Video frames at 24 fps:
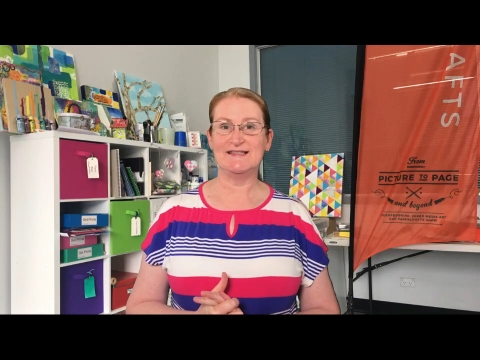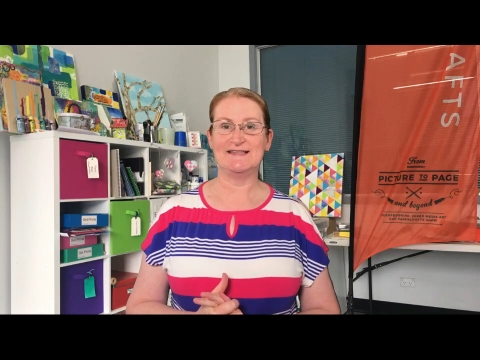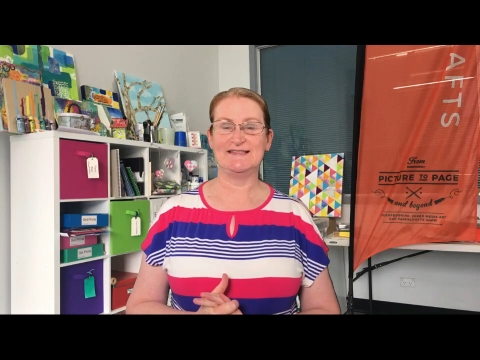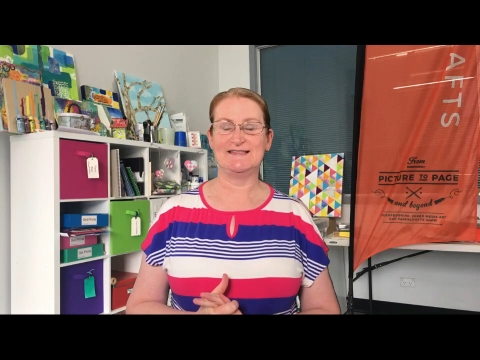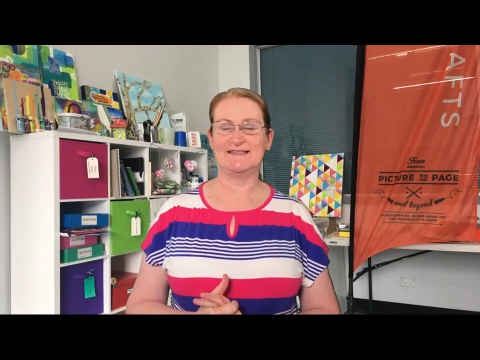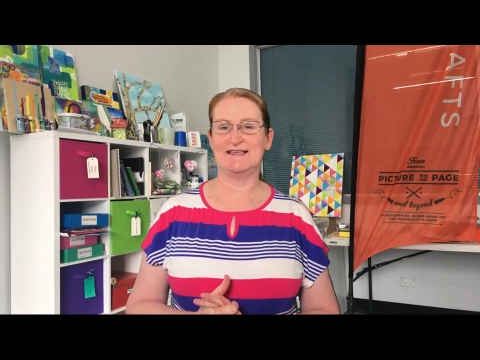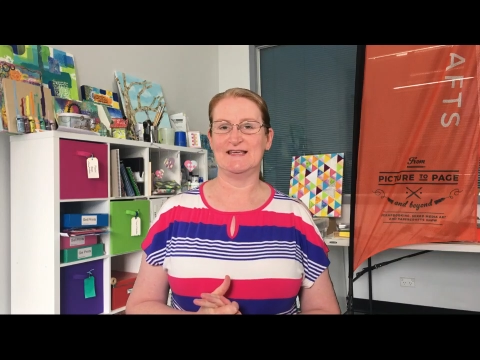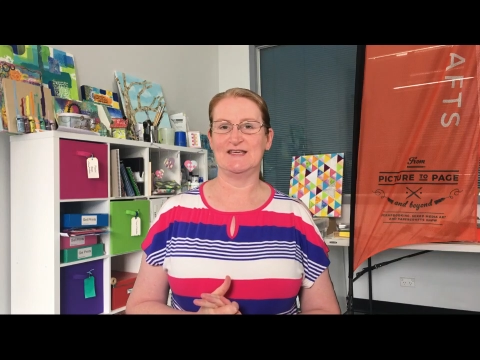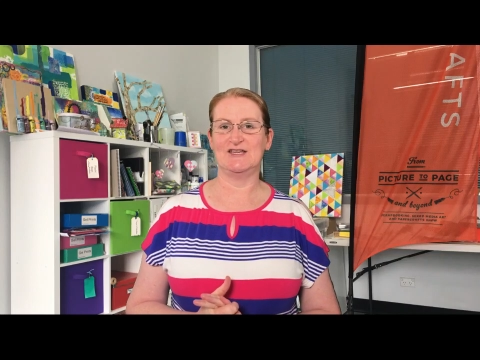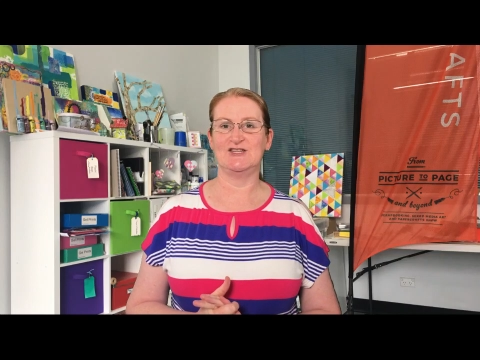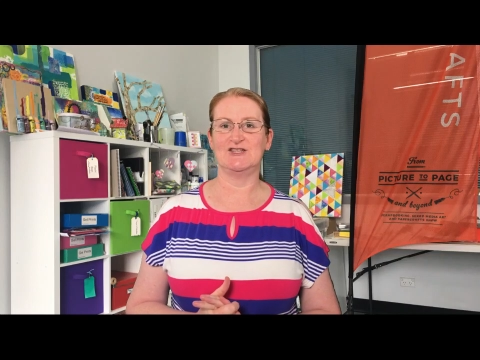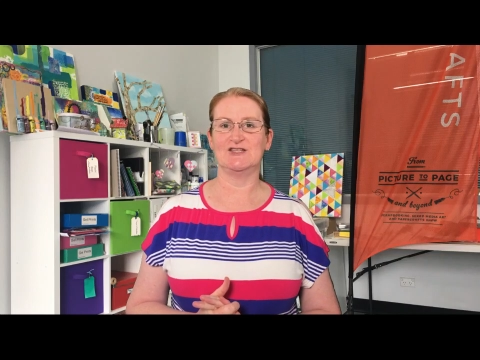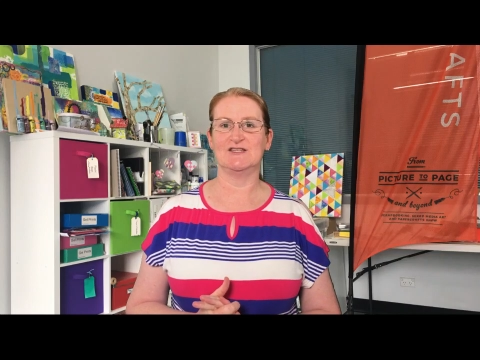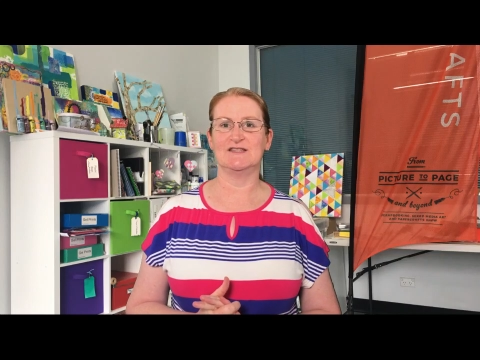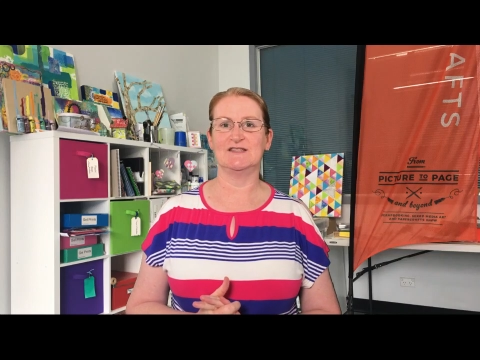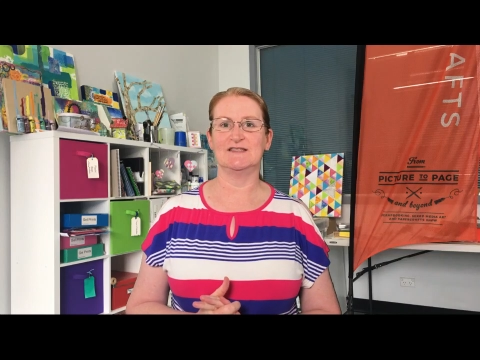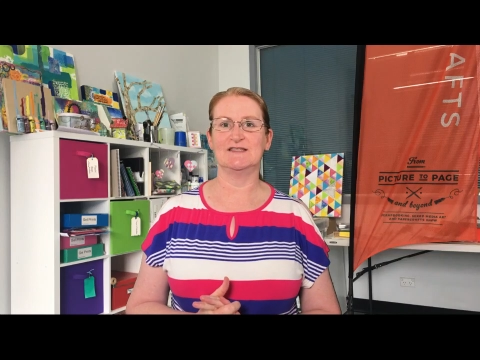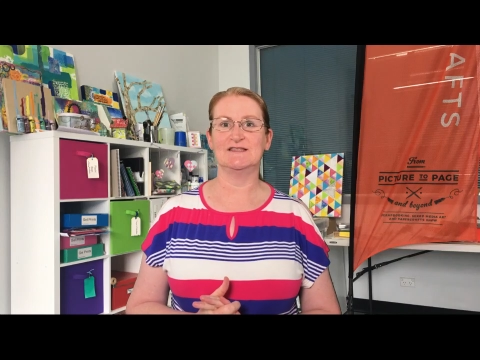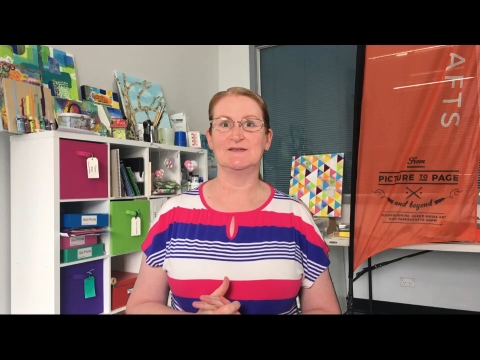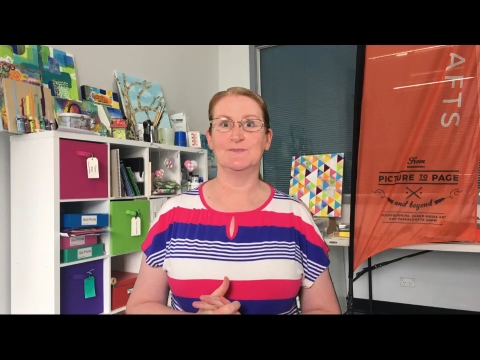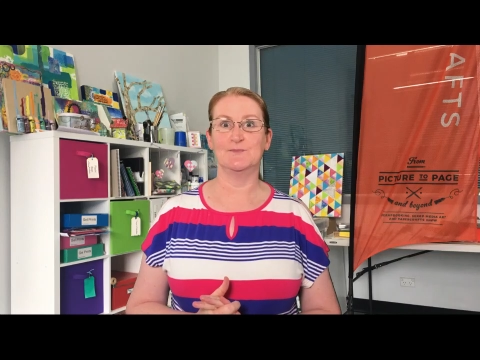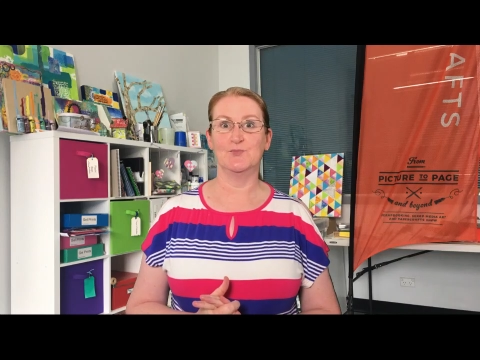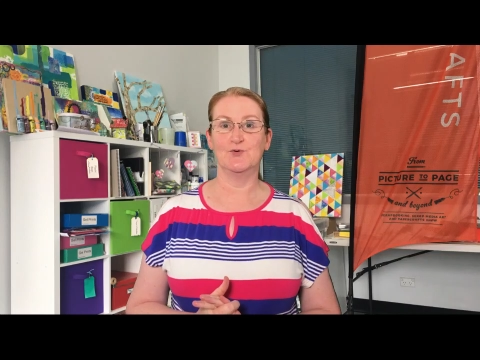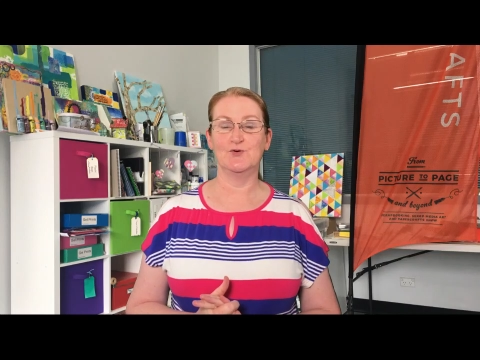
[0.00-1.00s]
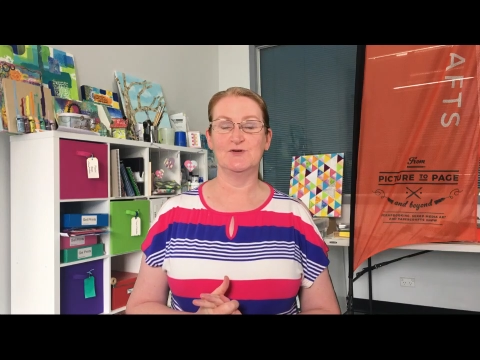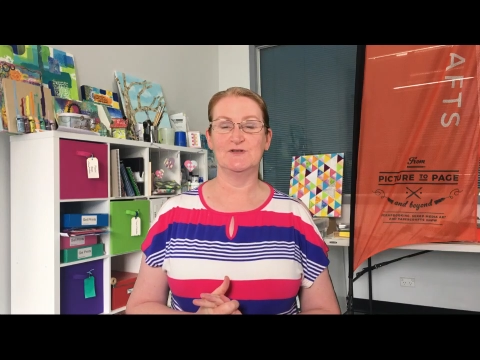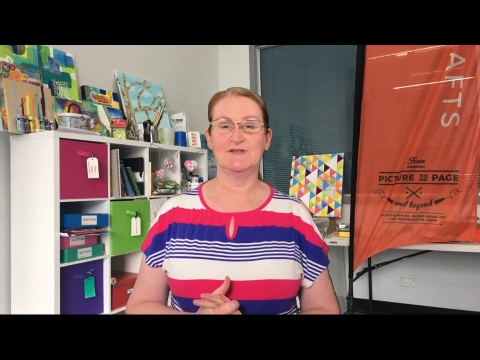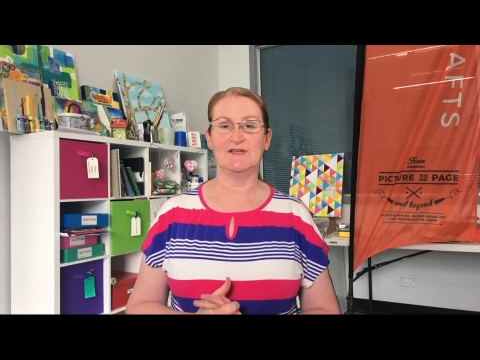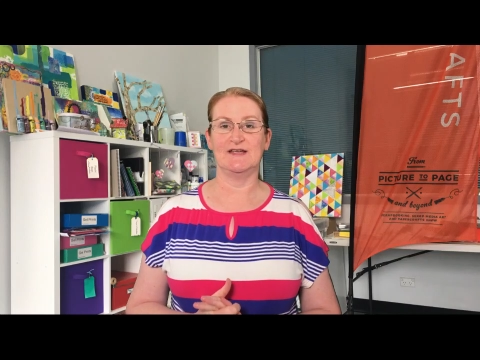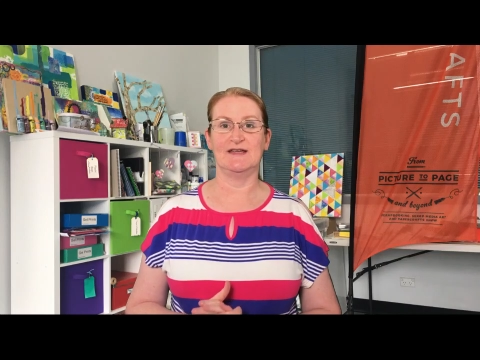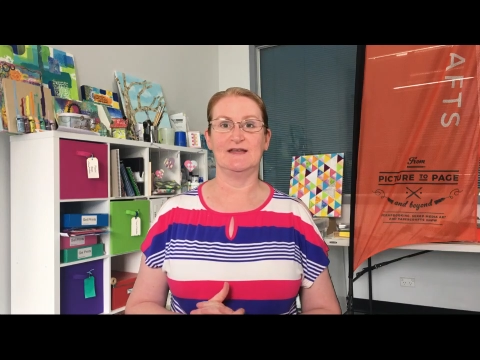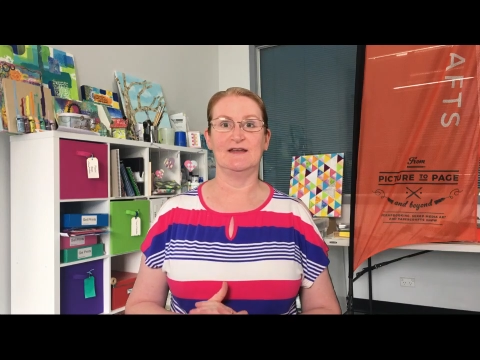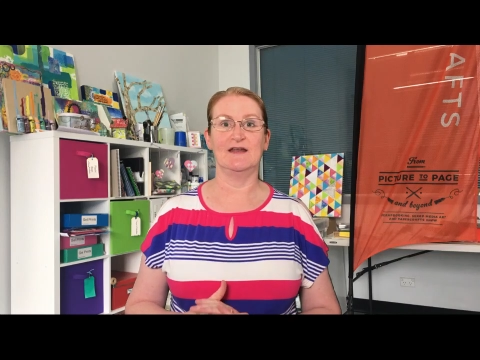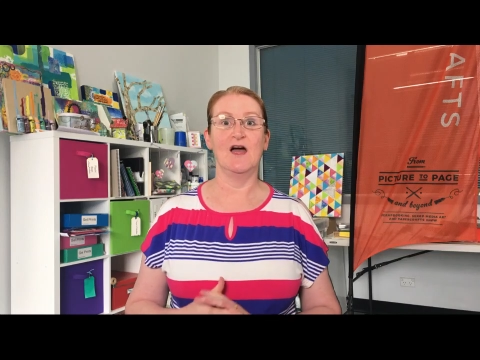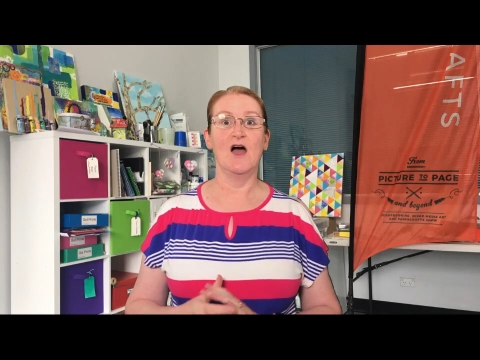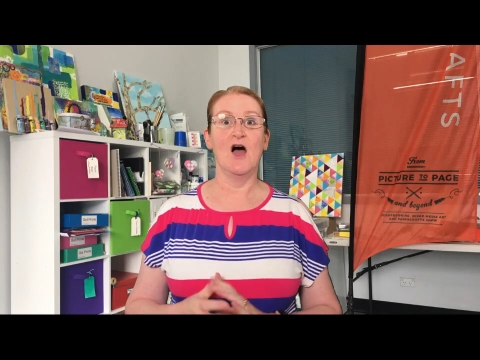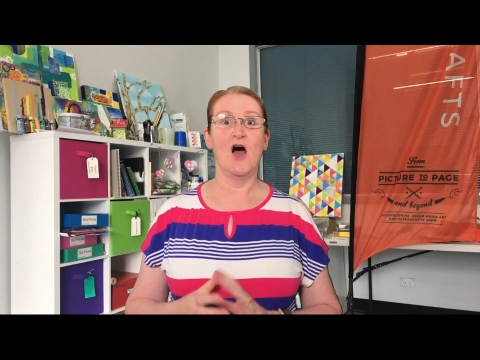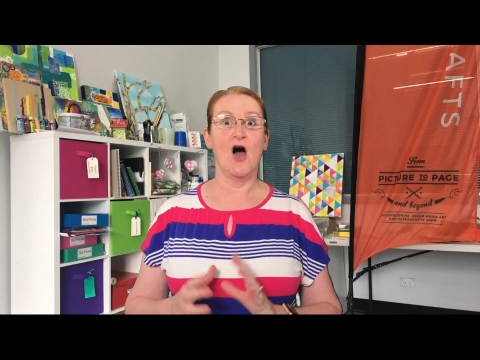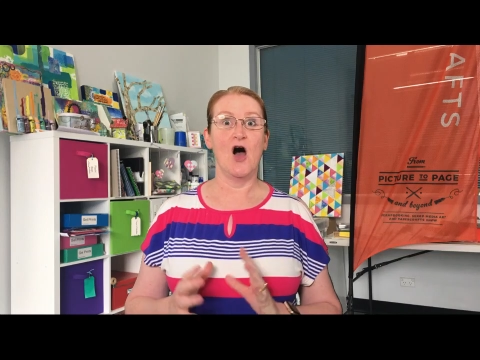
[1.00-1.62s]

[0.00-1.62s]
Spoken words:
sessions booked in